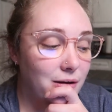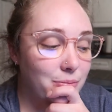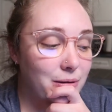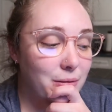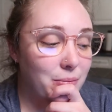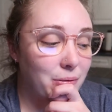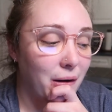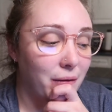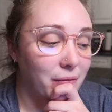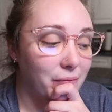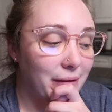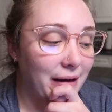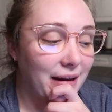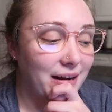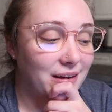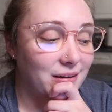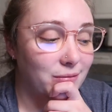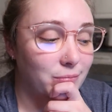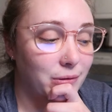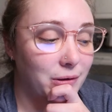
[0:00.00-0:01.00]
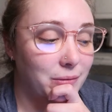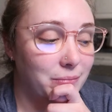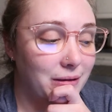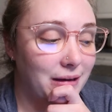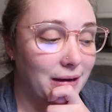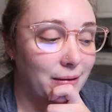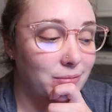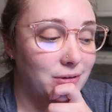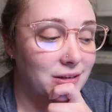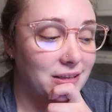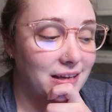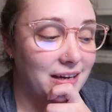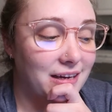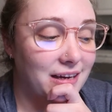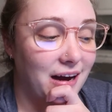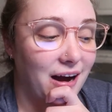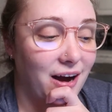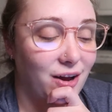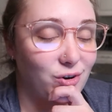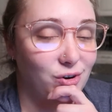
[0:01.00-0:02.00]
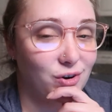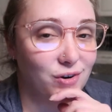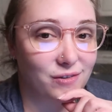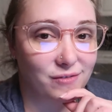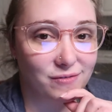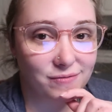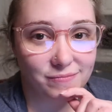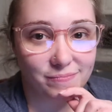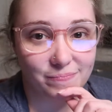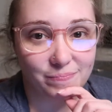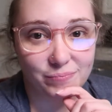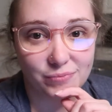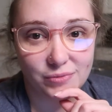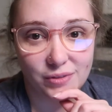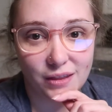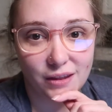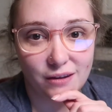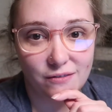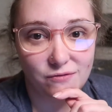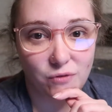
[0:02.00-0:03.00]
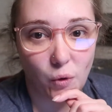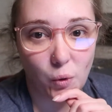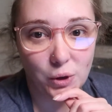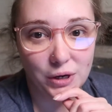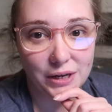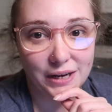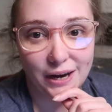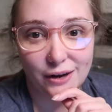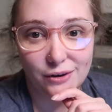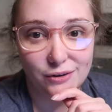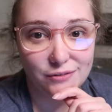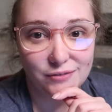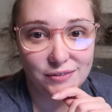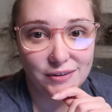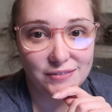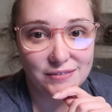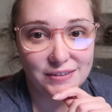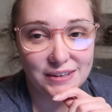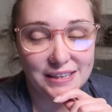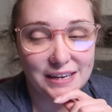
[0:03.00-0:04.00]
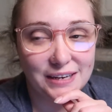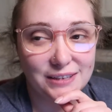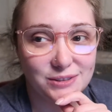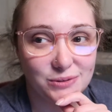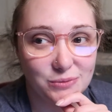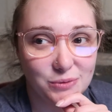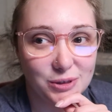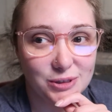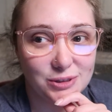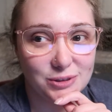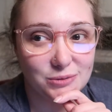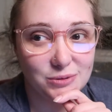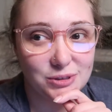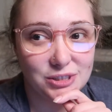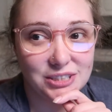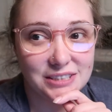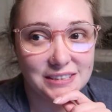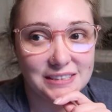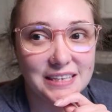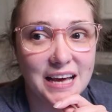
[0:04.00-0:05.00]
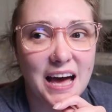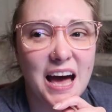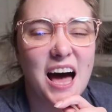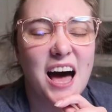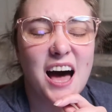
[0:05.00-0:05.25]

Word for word: be problematic and put me up to like 140, 150,000 words, which is